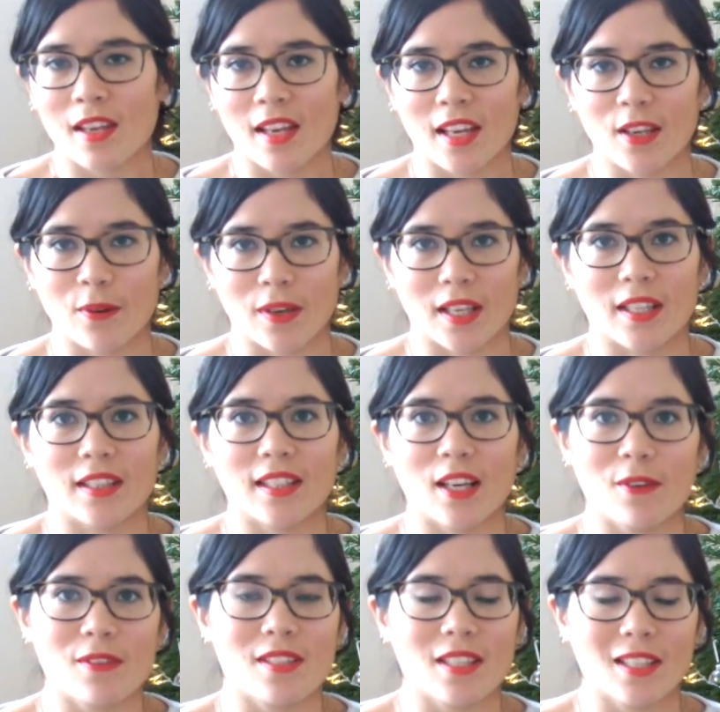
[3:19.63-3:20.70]
Anyway,
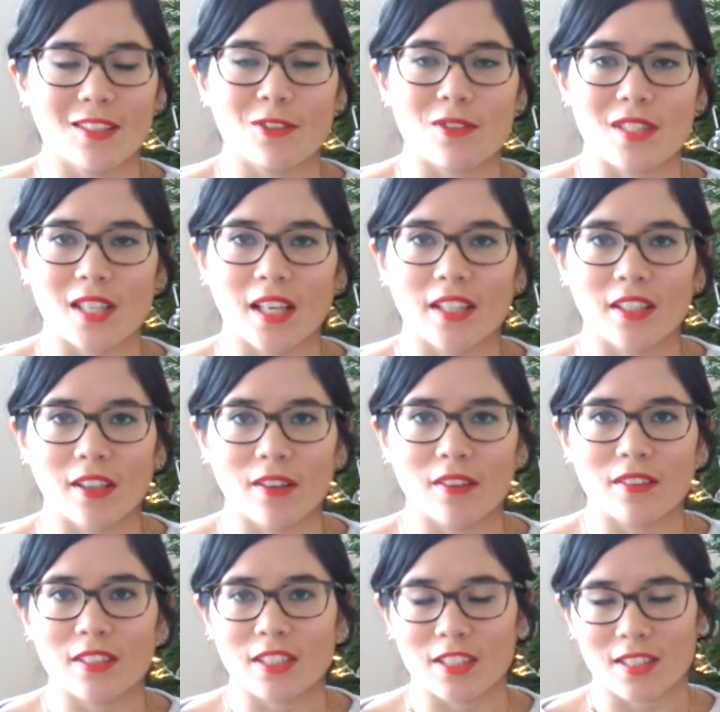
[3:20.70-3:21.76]
that was a little side
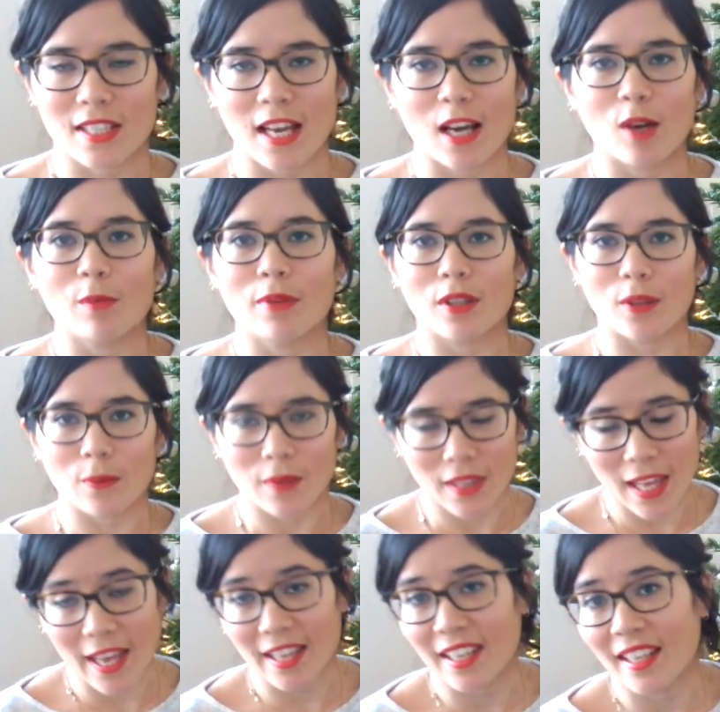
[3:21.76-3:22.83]
note to just to help you with
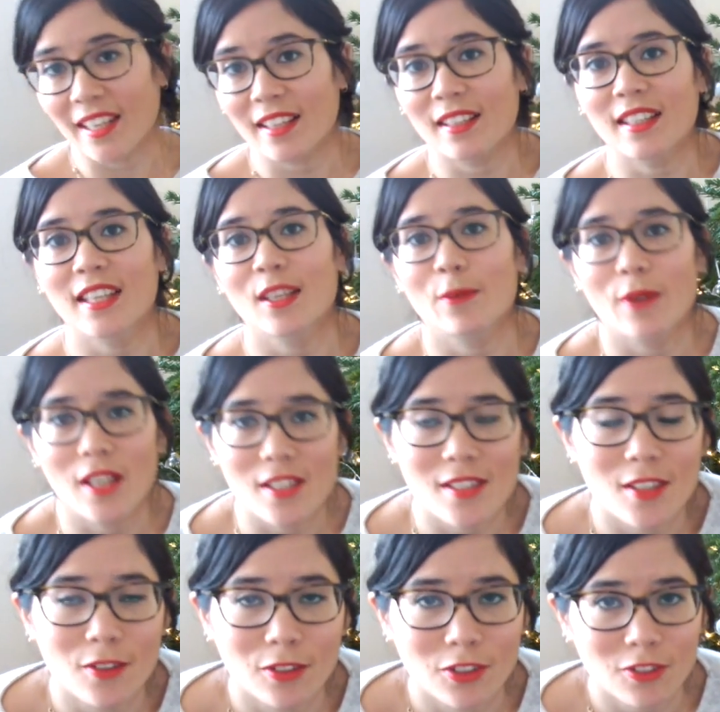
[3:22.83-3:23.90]
any keywords
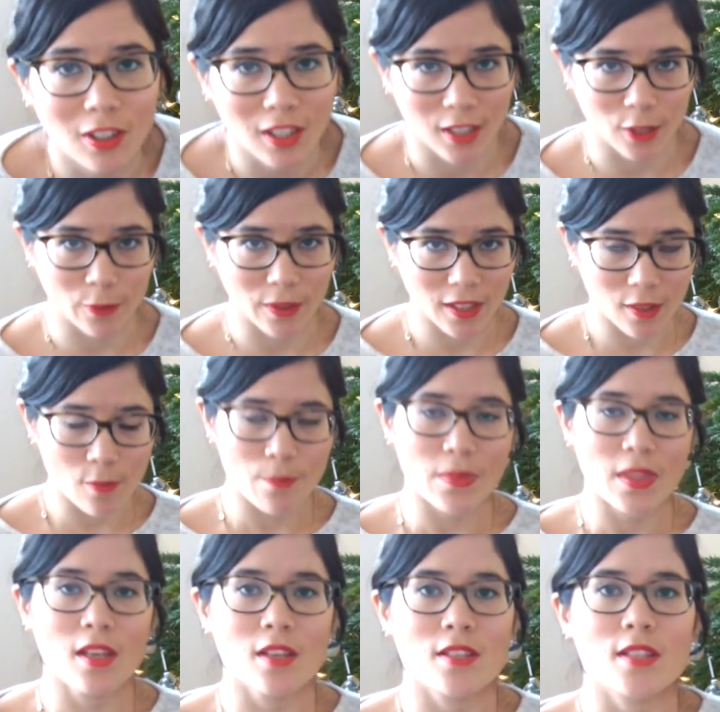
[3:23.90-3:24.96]
that you're struggling with.
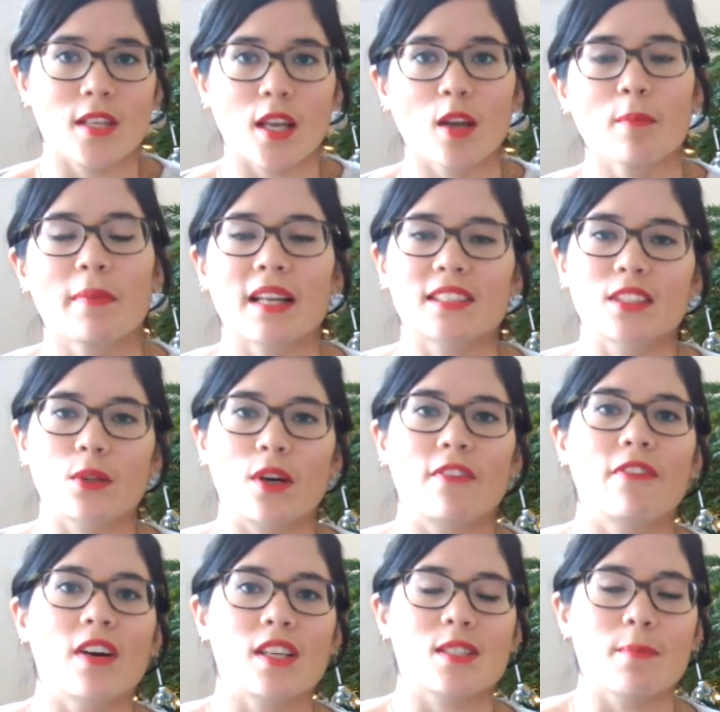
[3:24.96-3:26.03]
So going back to
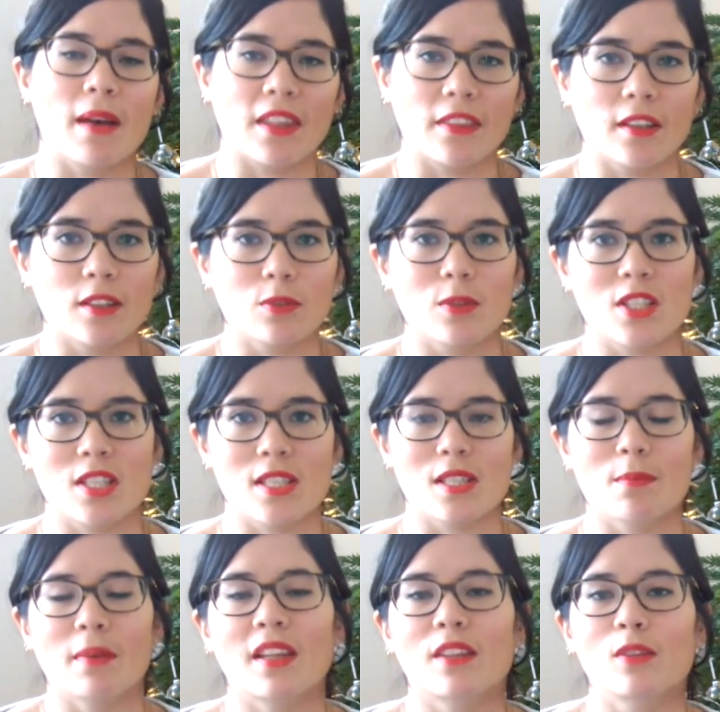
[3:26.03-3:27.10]
our first method, which is
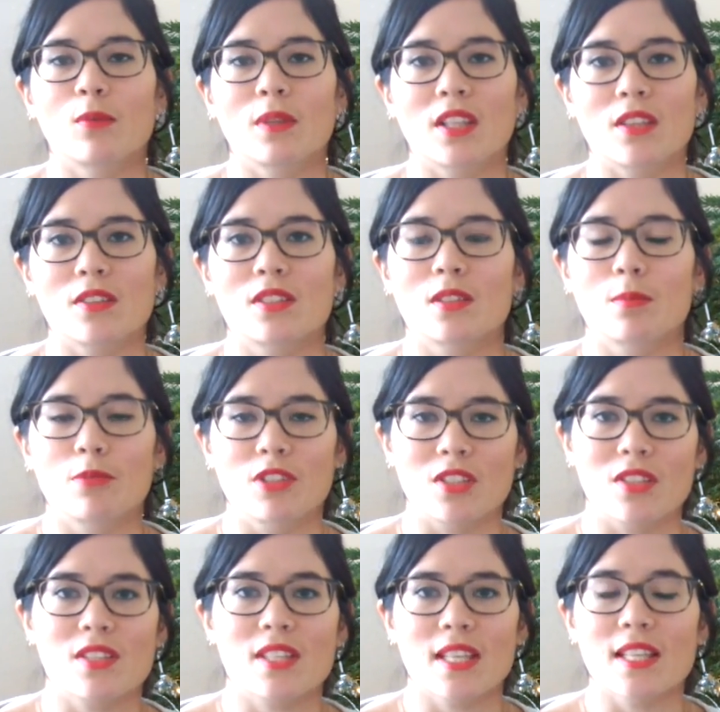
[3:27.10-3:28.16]
the method we use to
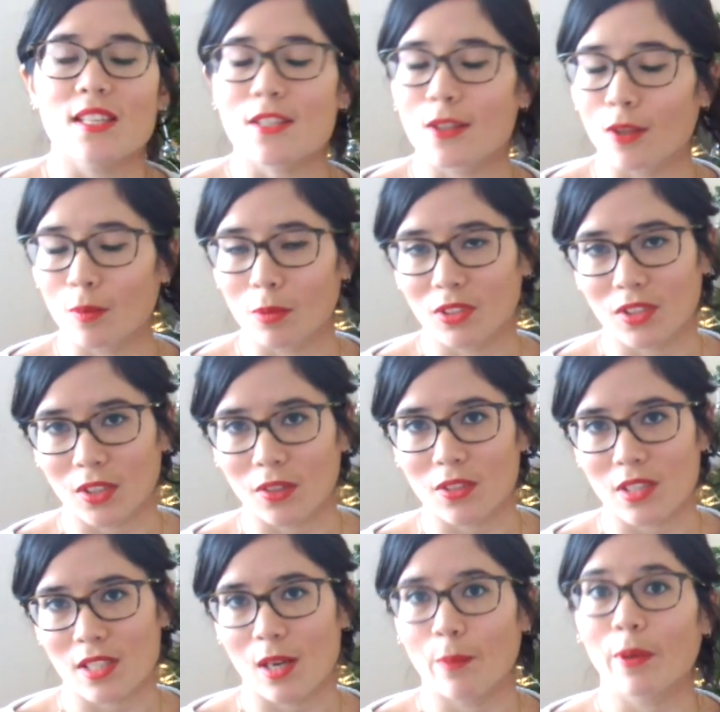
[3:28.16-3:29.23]
produce insoluble
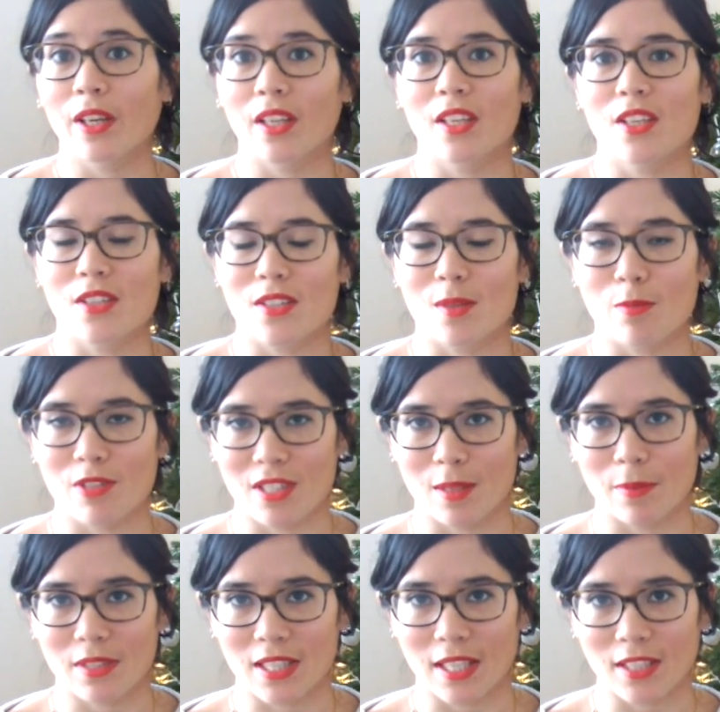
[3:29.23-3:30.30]
salts, and we're going to use the
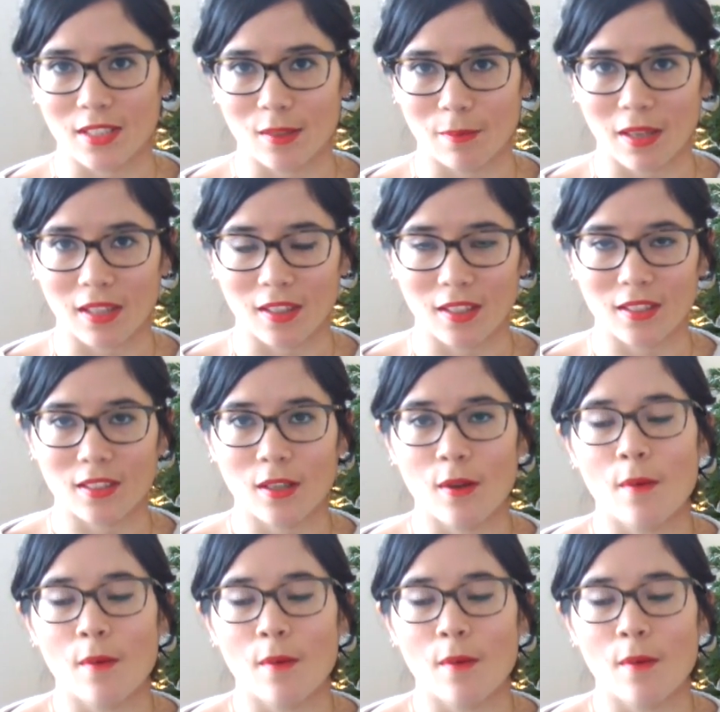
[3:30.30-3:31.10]
precipitation method.